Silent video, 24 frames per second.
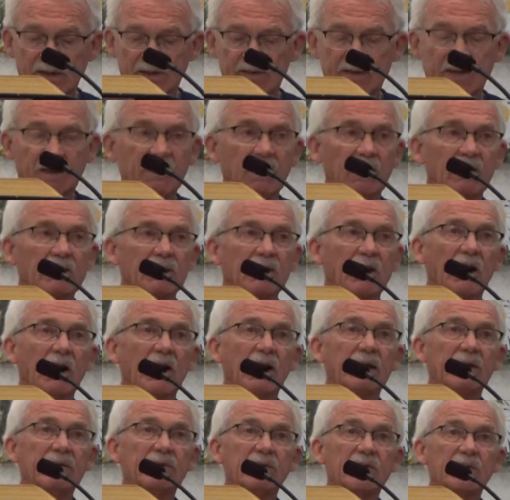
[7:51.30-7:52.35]
that our
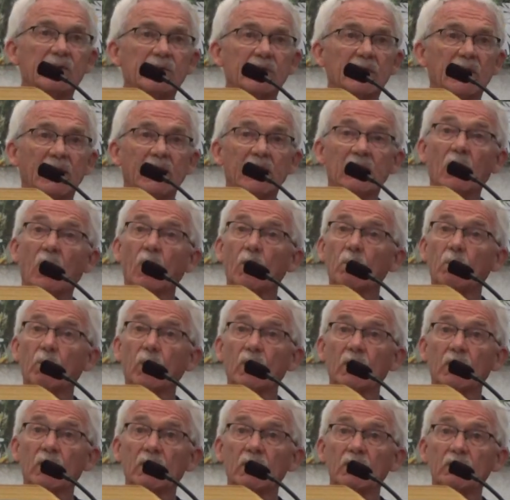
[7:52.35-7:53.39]
lives and our
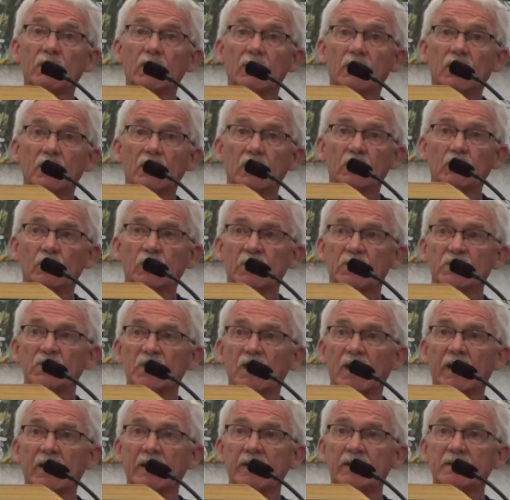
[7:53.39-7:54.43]
world were
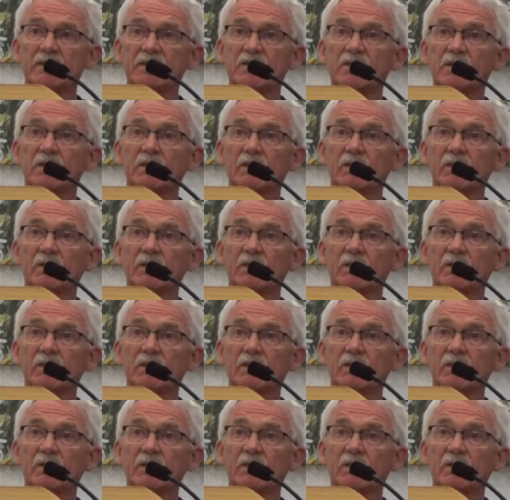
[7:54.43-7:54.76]
changed